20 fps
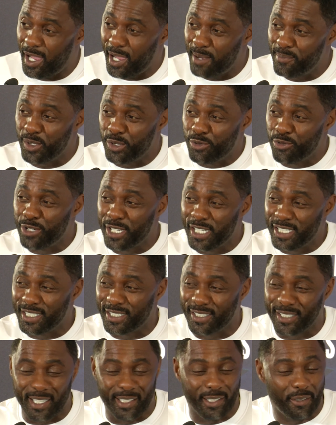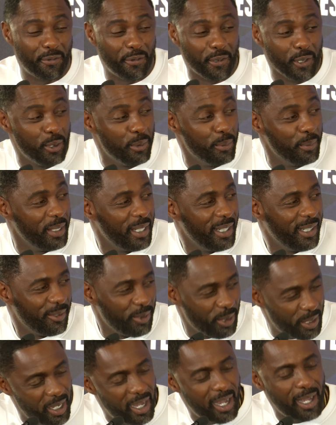I am the reason that the film,
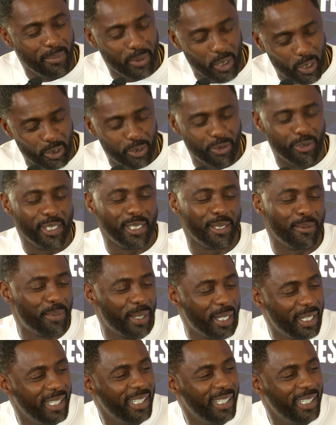well, I'm not the reason, but,